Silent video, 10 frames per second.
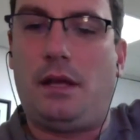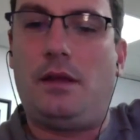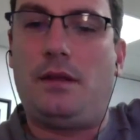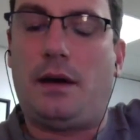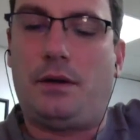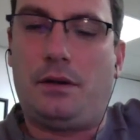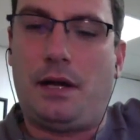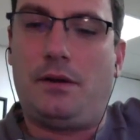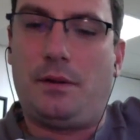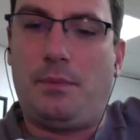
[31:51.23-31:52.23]
now you're
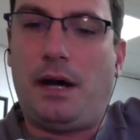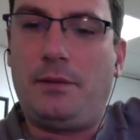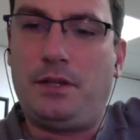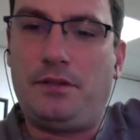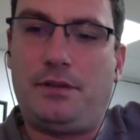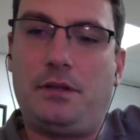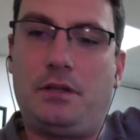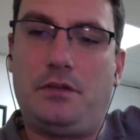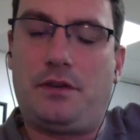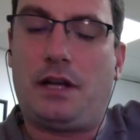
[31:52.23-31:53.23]
down at the bottom of the funnel
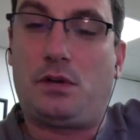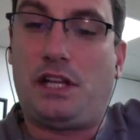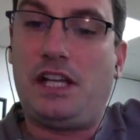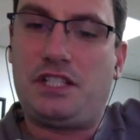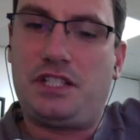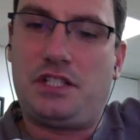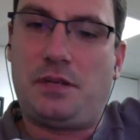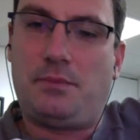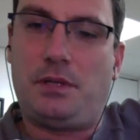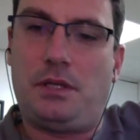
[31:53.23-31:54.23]
and you've got a
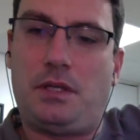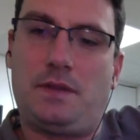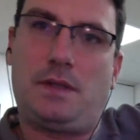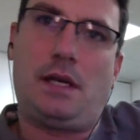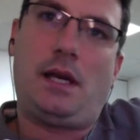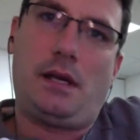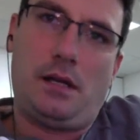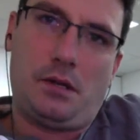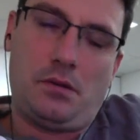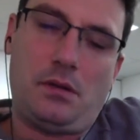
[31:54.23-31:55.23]
relationship, and you can say,
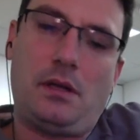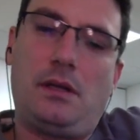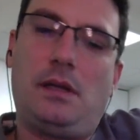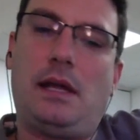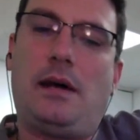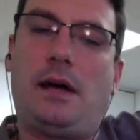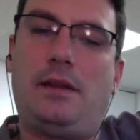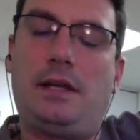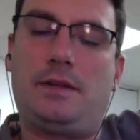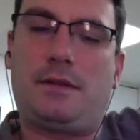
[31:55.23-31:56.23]
hey, now I
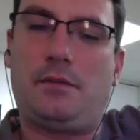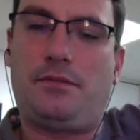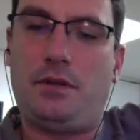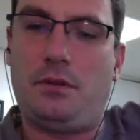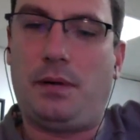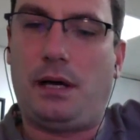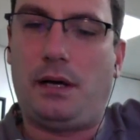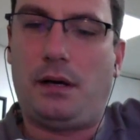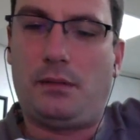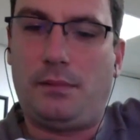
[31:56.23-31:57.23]
think it's time for you to buy
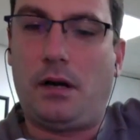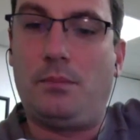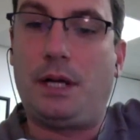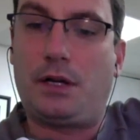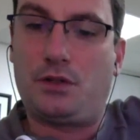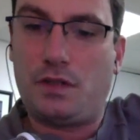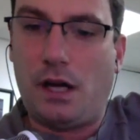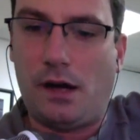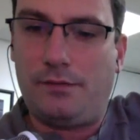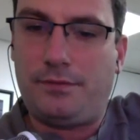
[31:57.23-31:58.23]
our bigger
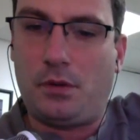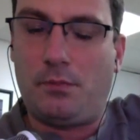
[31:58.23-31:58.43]
stuff, or